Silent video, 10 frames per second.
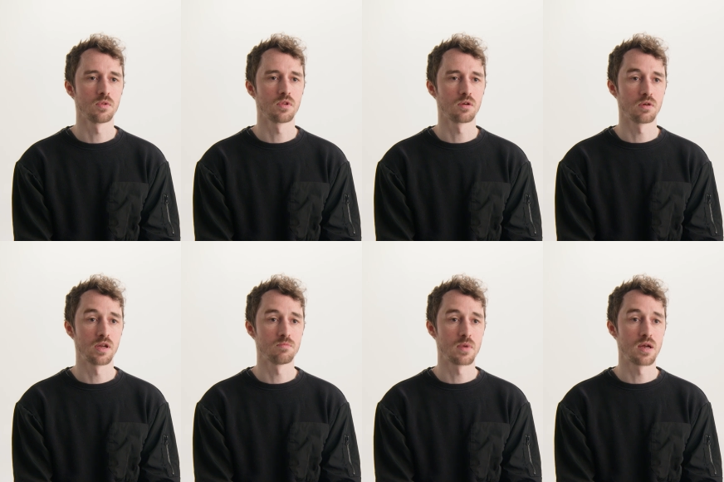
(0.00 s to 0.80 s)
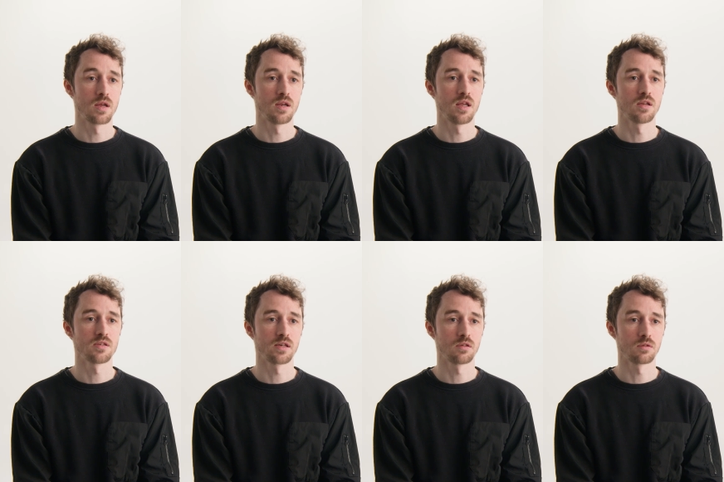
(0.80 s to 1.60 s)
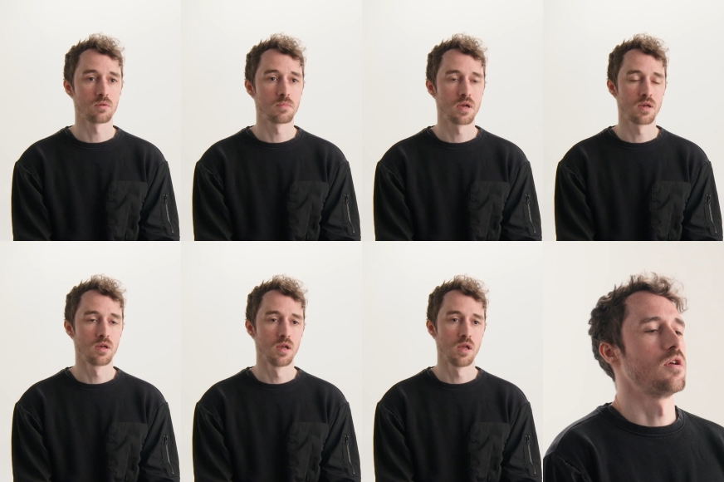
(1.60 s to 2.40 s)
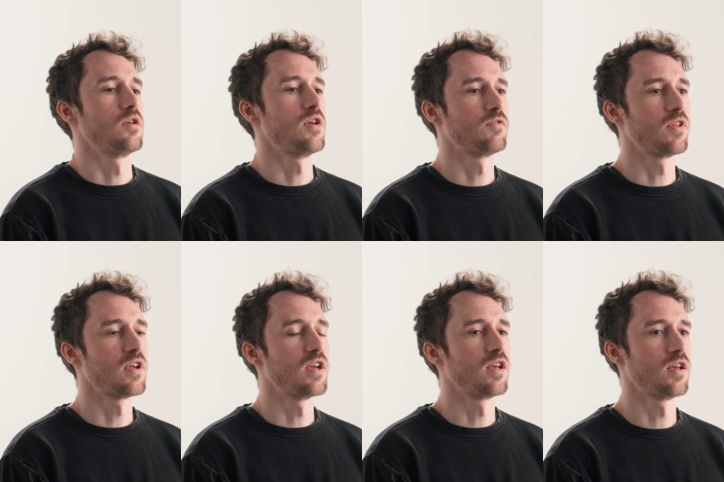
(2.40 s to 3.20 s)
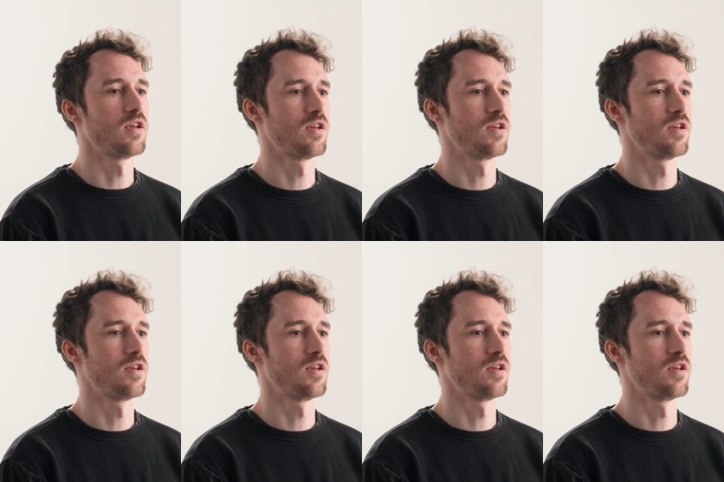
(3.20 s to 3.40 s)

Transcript: with the creative mind and a technical mind. You have to think,